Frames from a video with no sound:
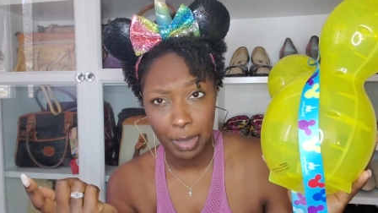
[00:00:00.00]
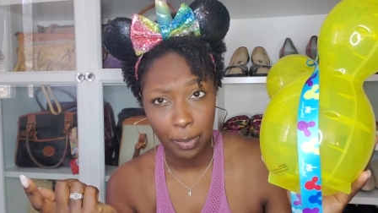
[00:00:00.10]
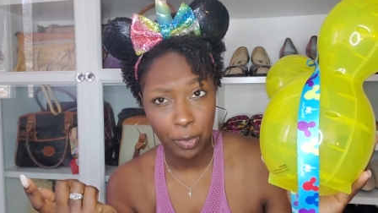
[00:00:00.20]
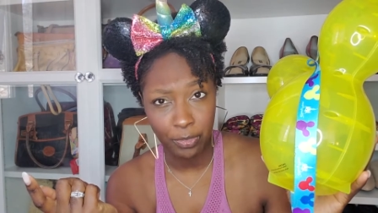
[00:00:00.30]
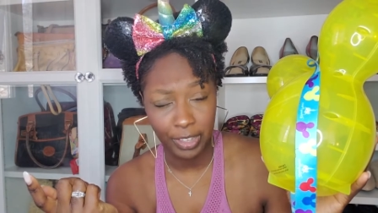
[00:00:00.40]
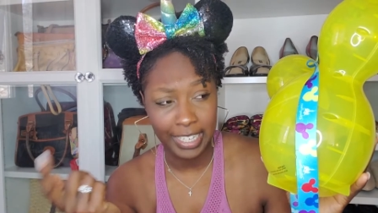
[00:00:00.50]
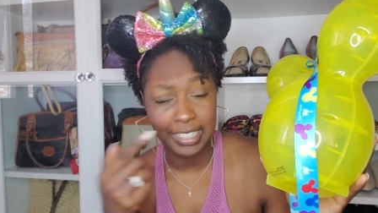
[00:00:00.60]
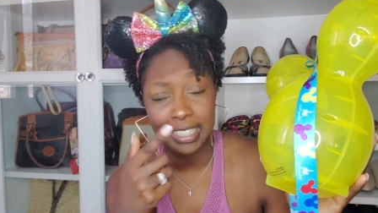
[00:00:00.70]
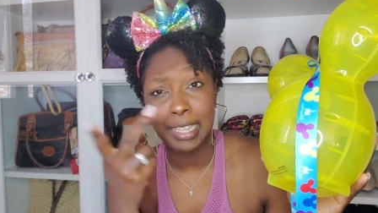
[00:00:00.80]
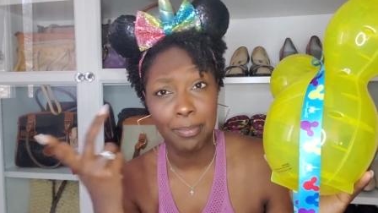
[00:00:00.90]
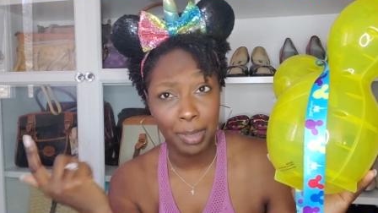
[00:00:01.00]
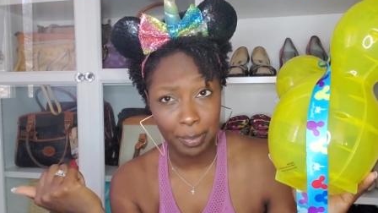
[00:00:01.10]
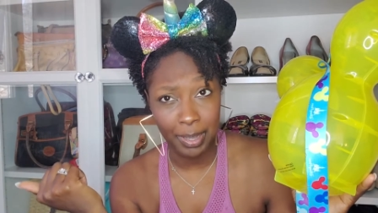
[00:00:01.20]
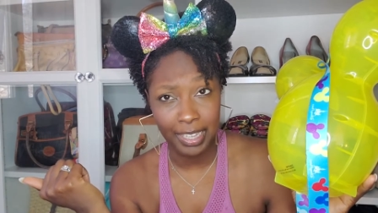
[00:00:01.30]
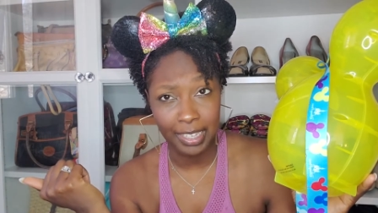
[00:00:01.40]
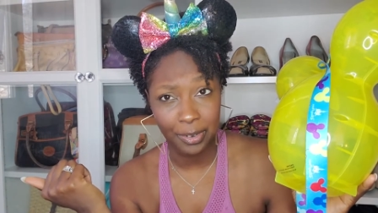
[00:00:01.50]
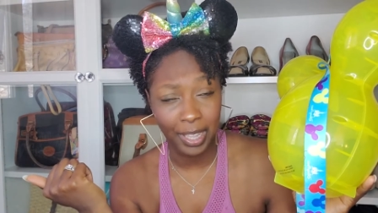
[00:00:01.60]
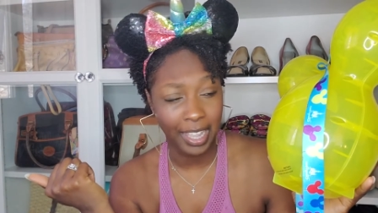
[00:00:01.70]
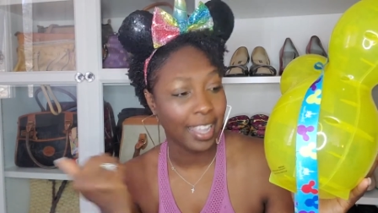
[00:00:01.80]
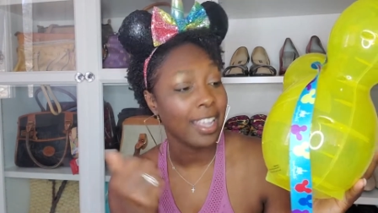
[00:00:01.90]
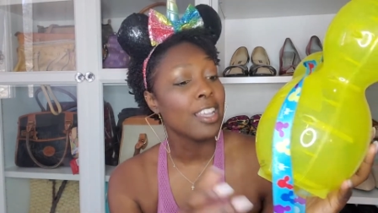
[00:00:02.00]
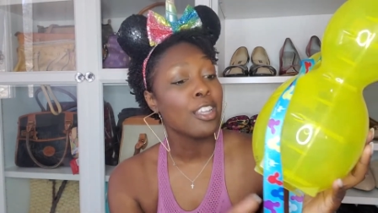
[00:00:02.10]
popcorn flakes in my bucket, okay?